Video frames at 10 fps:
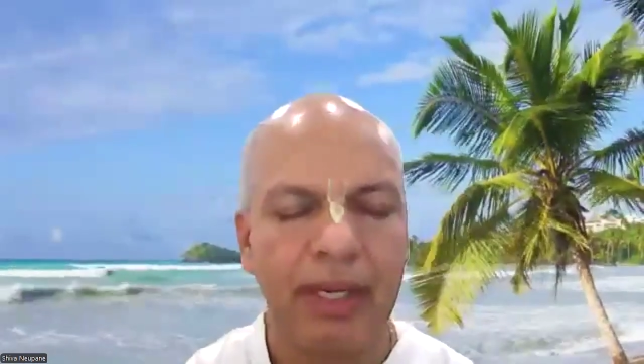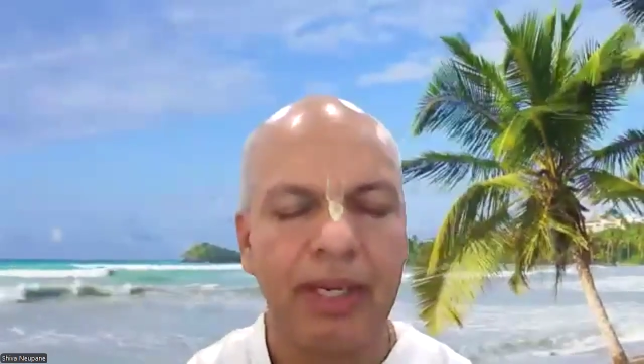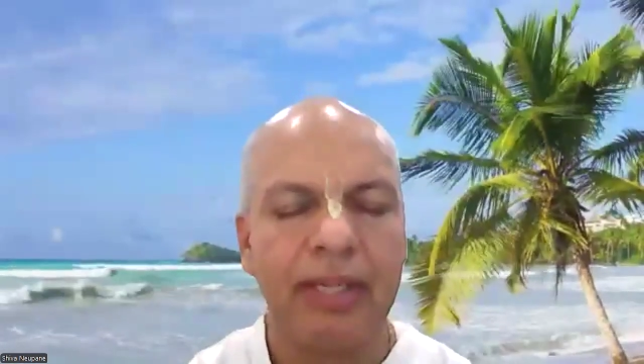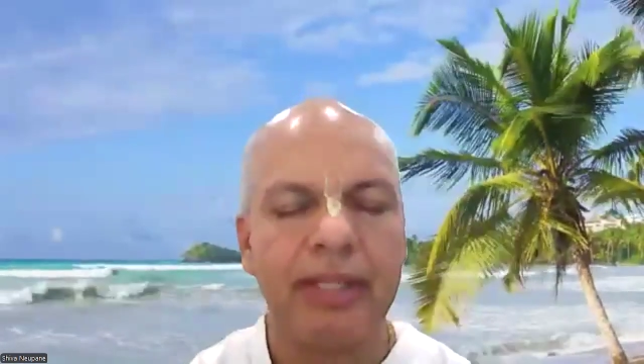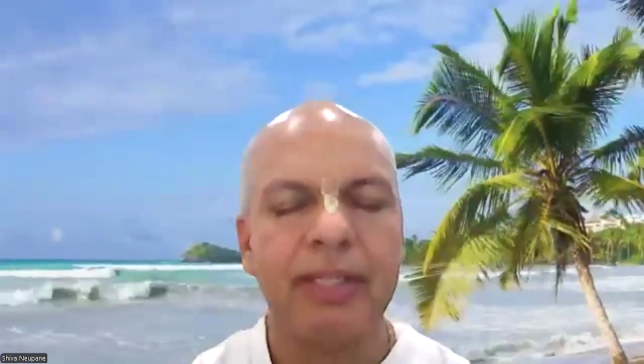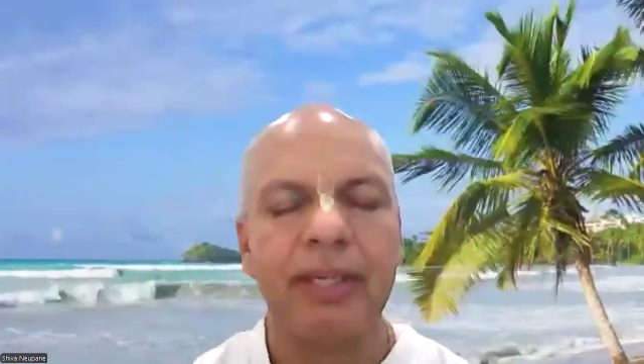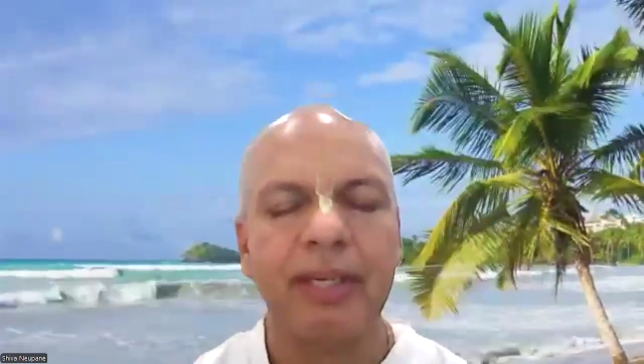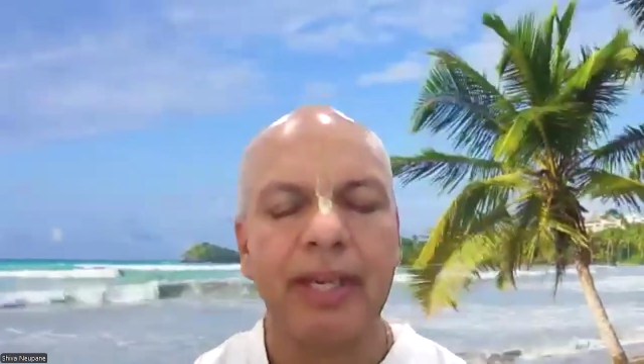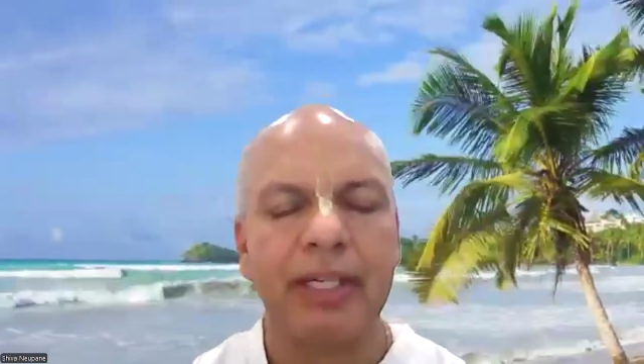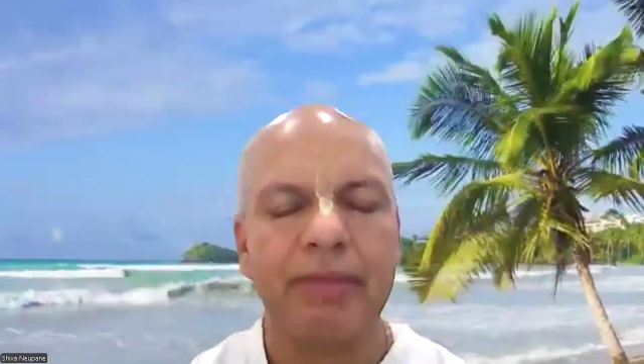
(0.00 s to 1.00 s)
and
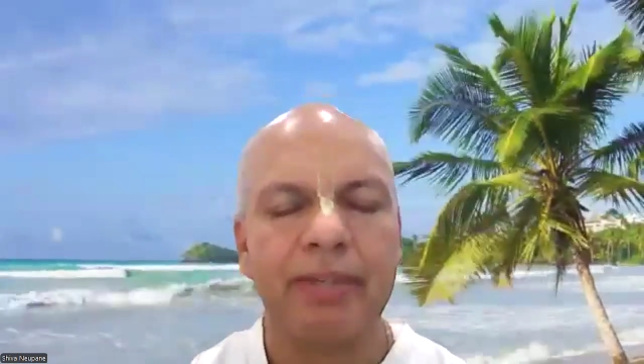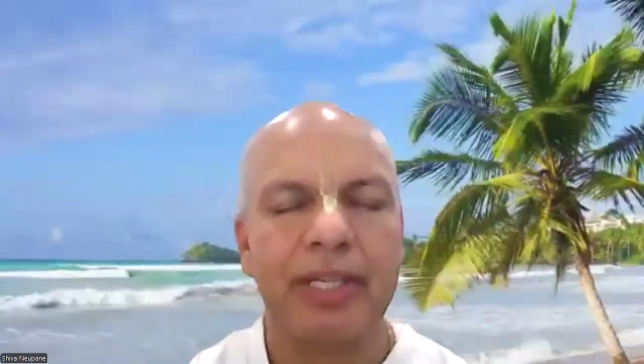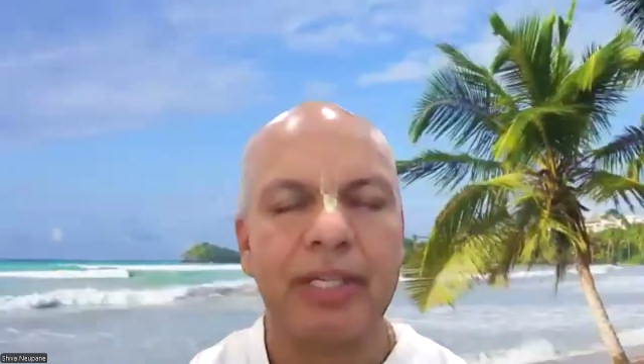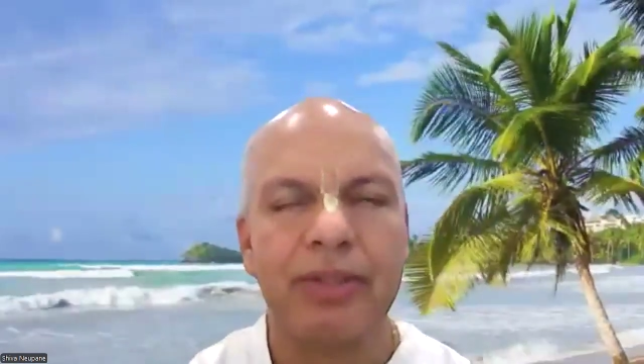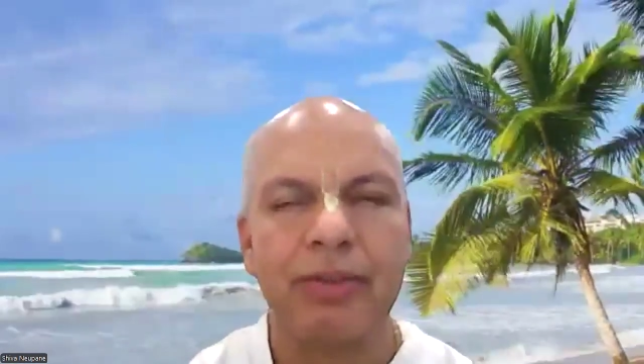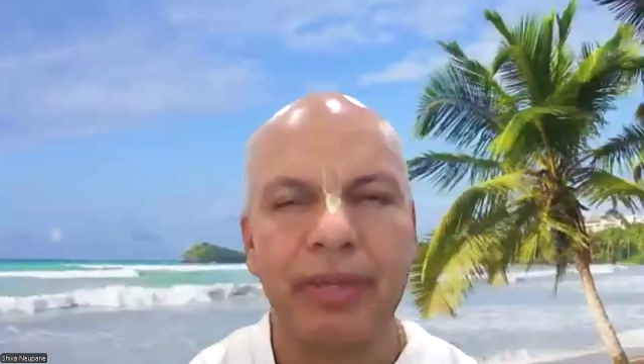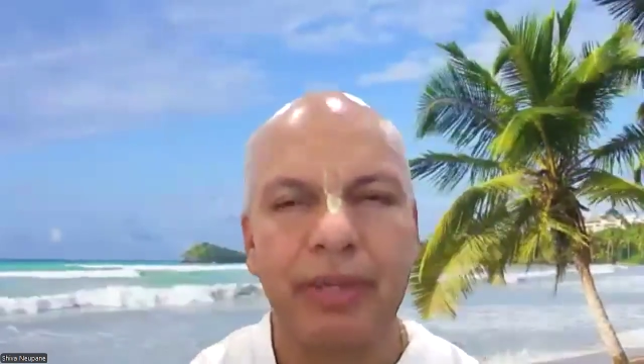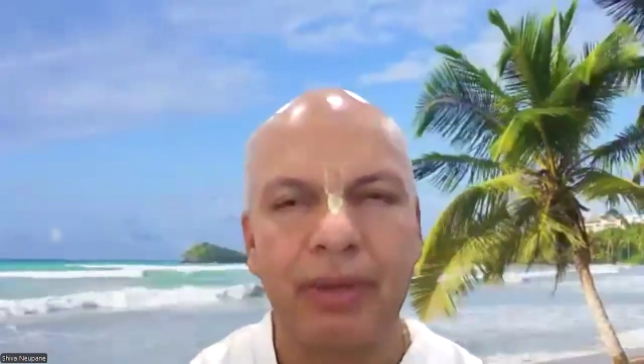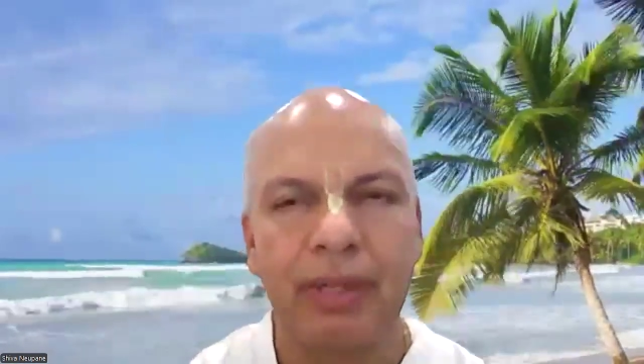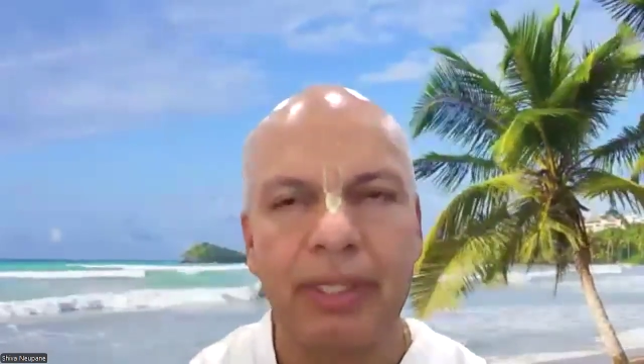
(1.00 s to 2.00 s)
activities to
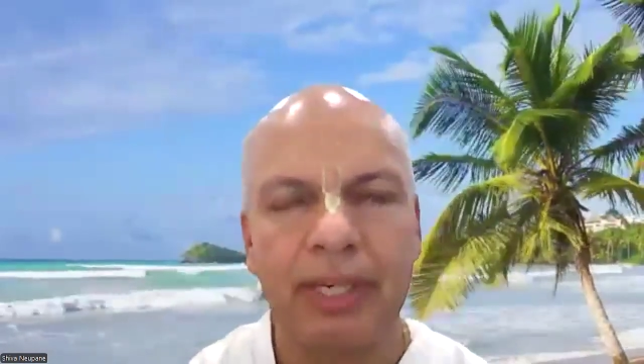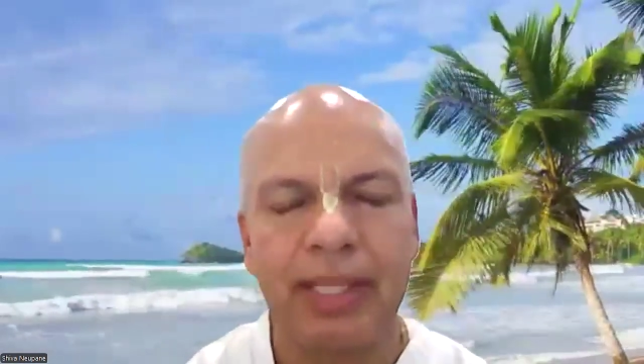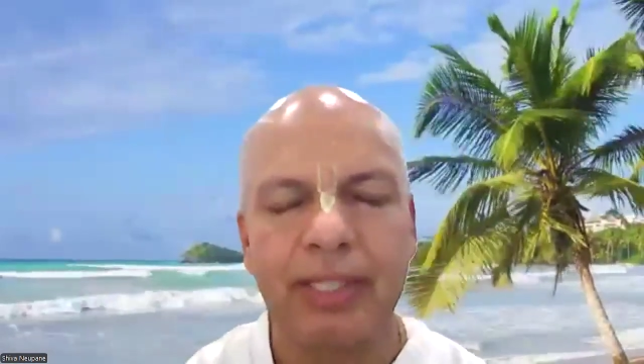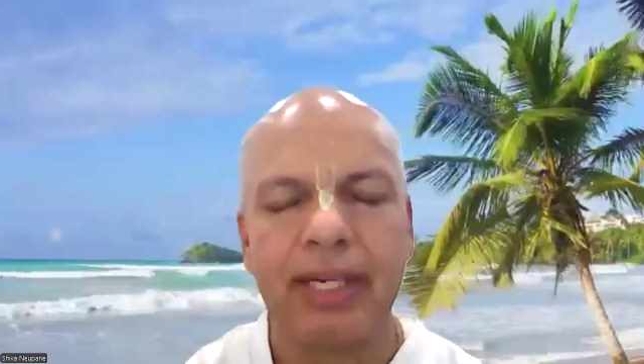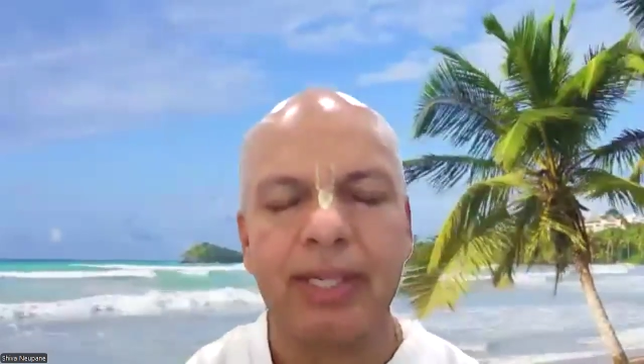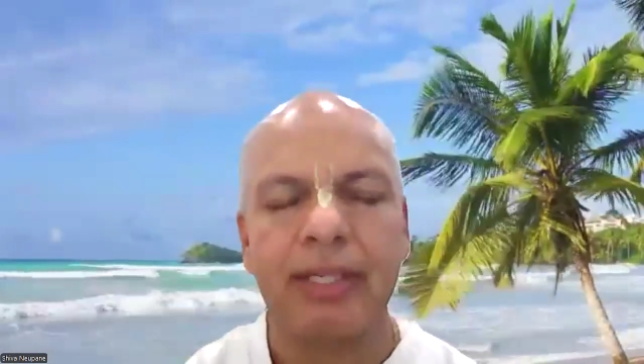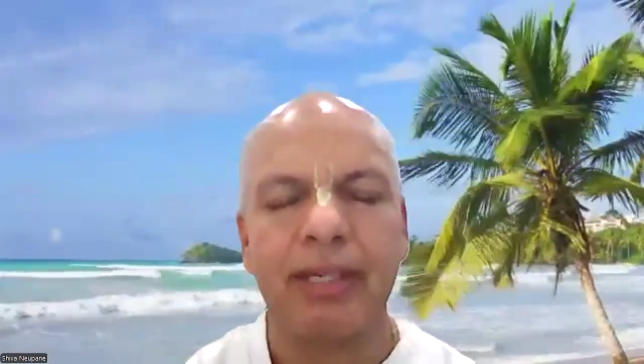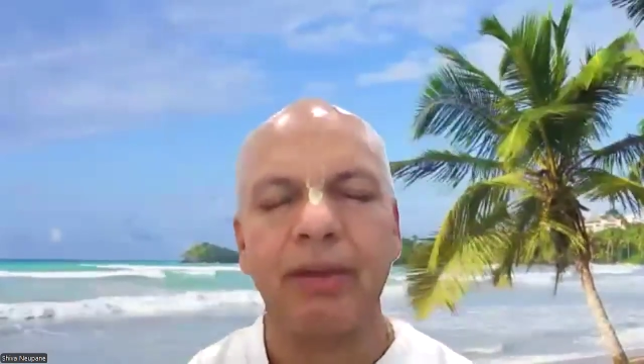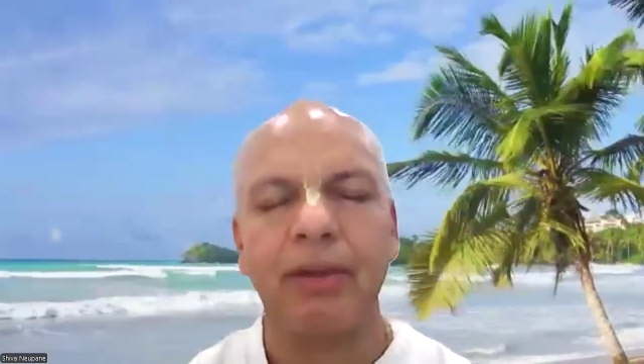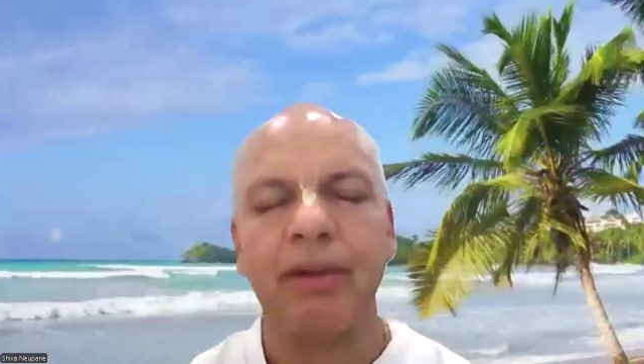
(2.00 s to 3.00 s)
be all transcendental,